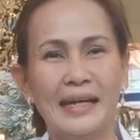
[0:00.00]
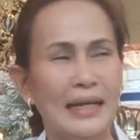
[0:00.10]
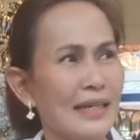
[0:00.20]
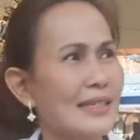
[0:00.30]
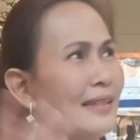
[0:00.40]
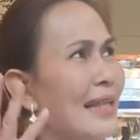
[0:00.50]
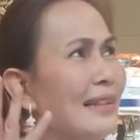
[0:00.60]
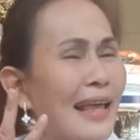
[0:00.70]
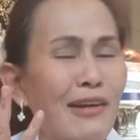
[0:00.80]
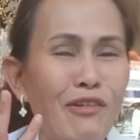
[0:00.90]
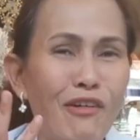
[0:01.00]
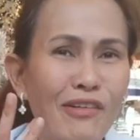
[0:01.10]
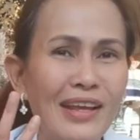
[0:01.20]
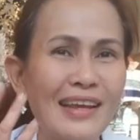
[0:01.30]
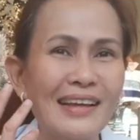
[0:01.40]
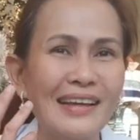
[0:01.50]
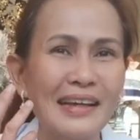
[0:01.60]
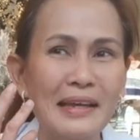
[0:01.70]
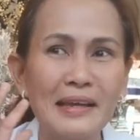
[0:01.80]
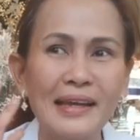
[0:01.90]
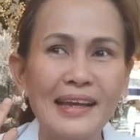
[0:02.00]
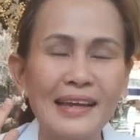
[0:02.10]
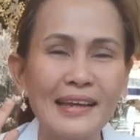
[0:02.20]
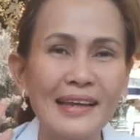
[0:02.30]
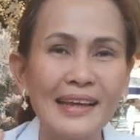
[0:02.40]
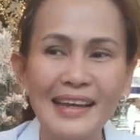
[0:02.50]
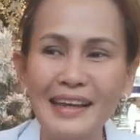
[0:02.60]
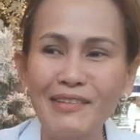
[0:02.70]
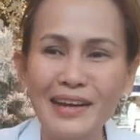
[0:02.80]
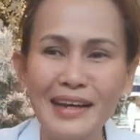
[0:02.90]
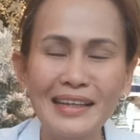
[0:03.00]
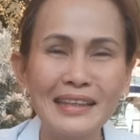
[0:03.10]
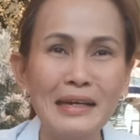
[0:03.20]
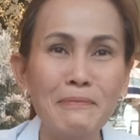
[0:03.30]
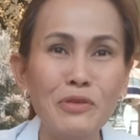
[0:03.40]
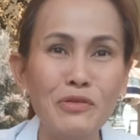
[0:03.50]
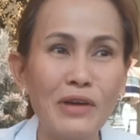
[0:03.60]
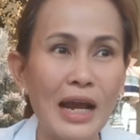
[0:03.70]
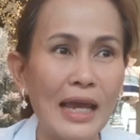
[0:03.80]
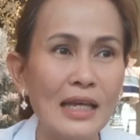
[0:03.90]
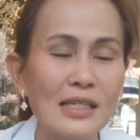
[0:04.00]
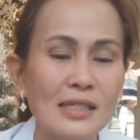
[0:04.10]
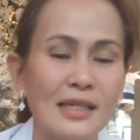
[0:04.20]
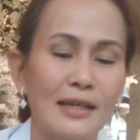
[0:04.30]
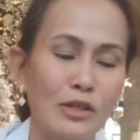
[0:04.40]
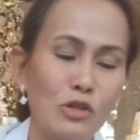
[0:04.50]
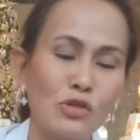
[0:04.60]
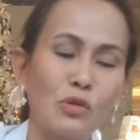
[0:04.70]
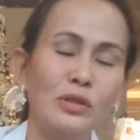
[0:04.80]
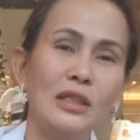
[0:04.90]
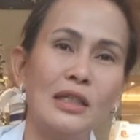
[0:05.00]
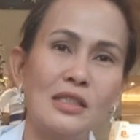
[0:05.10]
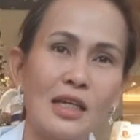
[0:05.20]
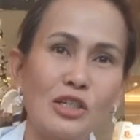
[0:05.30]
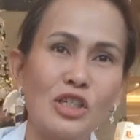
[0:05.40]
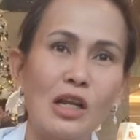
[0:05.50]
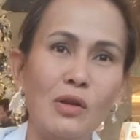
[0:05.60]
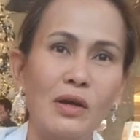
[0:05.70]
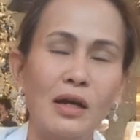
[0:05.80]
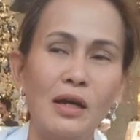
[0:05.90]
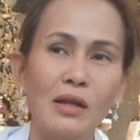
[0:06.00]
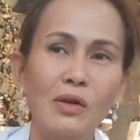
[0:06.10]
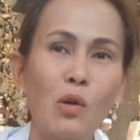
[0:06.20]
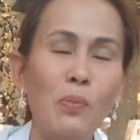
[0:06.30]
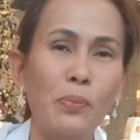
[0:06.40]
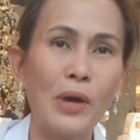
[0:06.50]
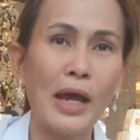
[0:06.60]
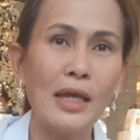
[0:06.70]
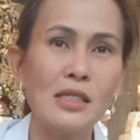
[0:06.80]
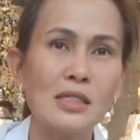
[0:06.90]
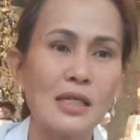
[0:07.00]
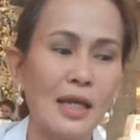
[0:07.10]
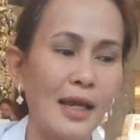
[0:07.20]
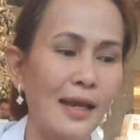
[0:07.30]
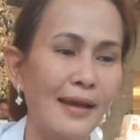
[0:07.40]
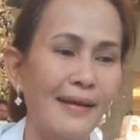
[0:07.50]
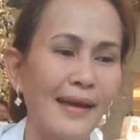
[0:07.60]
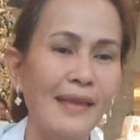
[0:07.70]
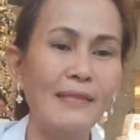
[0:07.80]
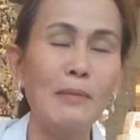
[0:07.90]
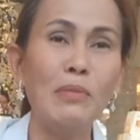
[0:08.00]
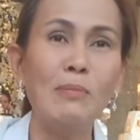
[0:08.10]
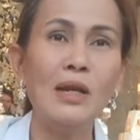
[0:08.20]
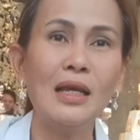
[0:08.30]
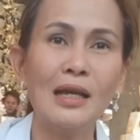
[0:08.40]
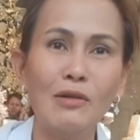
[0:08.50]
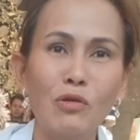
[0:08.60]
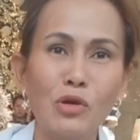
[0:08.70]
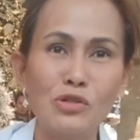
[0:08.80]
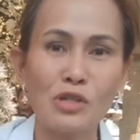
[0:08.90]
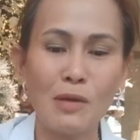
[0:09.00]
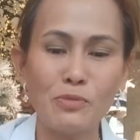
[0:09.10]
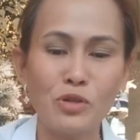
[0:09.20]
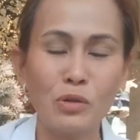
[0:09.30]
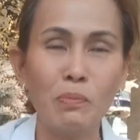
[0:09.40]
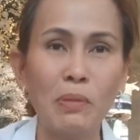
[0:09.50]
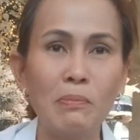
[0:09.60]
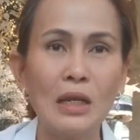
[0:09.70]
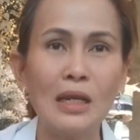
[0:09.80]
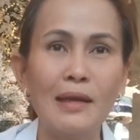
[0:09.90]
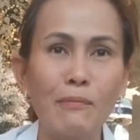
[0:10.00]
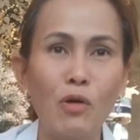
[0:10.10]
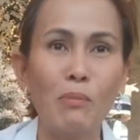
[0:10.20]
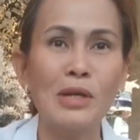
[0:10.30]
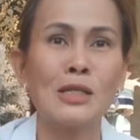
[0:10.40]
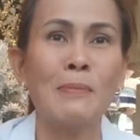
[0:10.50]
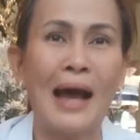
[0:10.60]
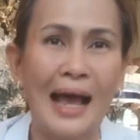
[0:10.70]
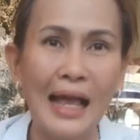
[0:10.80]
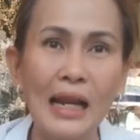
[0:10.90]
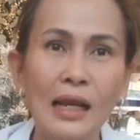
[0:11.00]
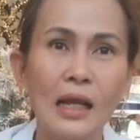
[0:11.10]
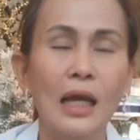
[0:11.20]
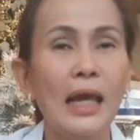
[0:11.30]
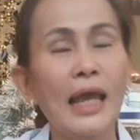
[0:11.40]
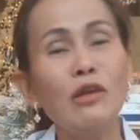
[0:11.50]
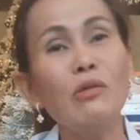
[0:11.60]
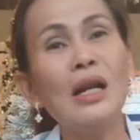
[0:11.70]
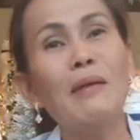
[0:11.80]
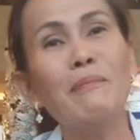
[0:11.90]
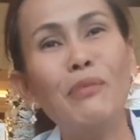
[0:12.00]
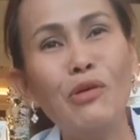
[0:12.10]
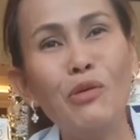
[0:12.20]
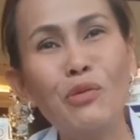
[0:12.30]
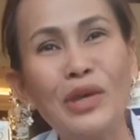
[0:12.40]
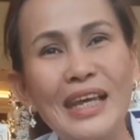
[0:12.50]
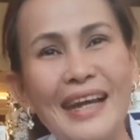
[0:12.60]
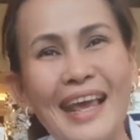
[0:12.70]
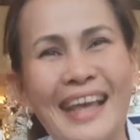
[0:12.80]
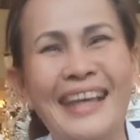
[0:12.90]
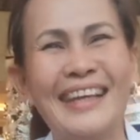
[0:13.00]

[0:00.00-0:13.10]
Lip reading: Isn't that ironic? ikaw na nagtanim ng rice, you sold it at such a low price, and then bibili ka ng consumption ng pamilya mo, mas mahal. Eh, yun lang po, lugi na eh.